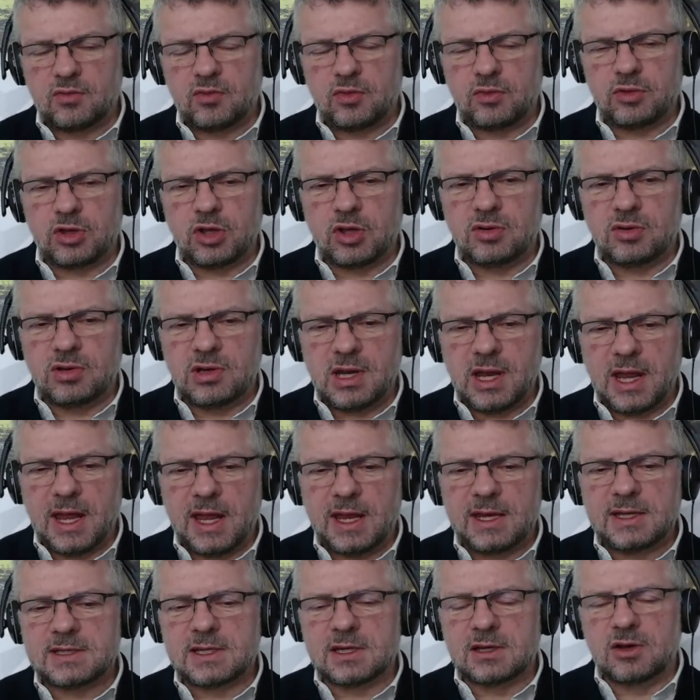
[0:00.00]
You
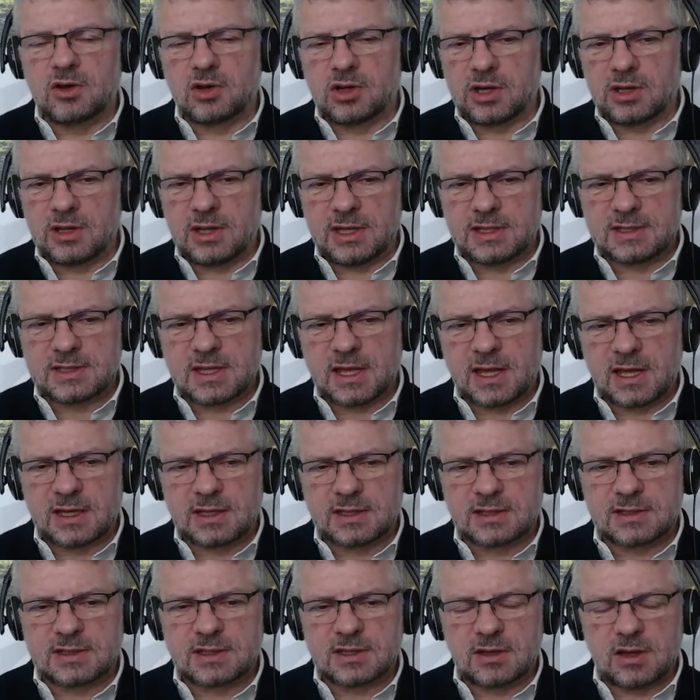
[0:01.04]
need to look at these
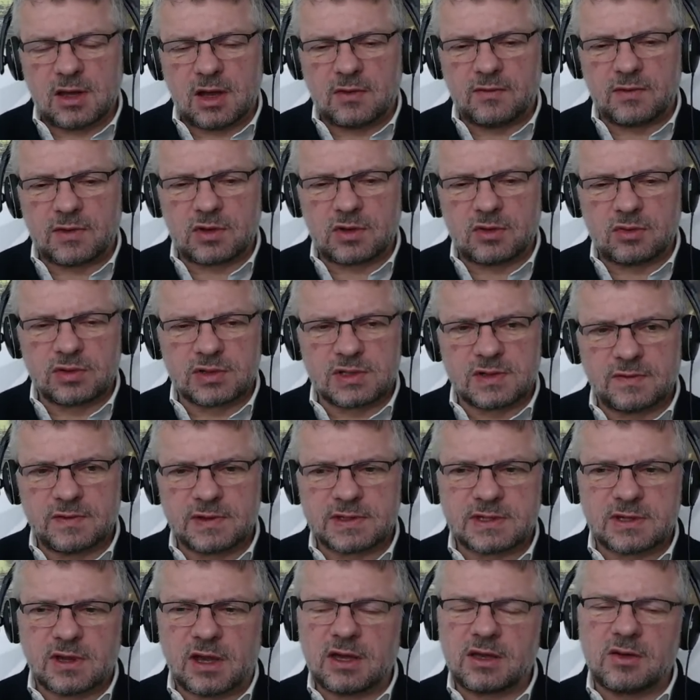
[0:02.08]
things over the course of a
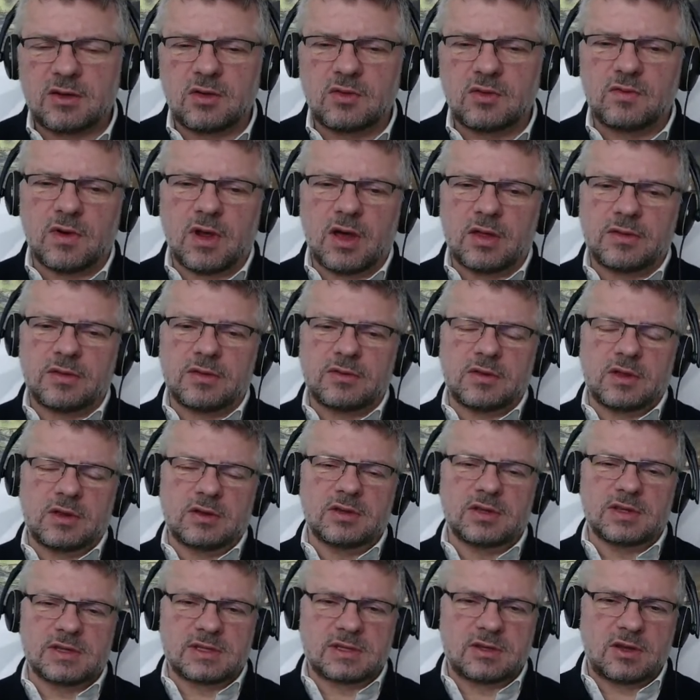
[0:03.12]
cycle rather than
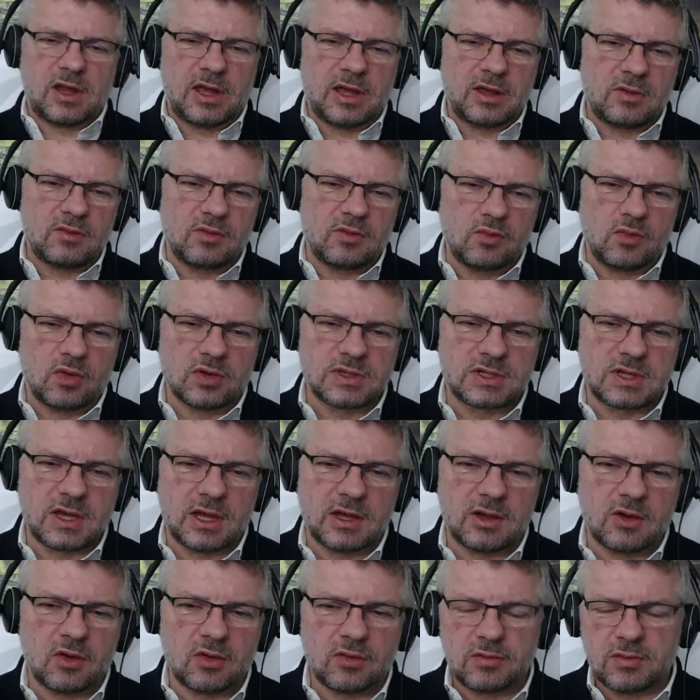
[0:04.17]
just like what's
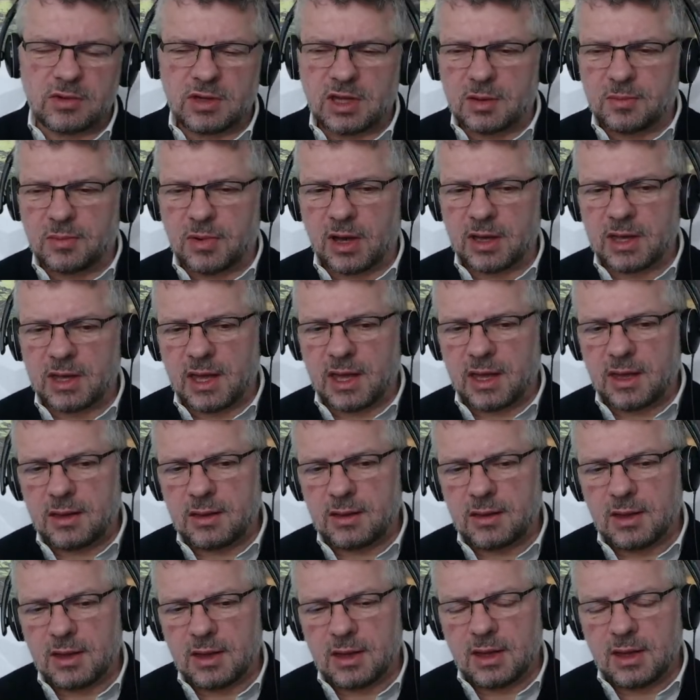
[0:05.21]
going on year by year.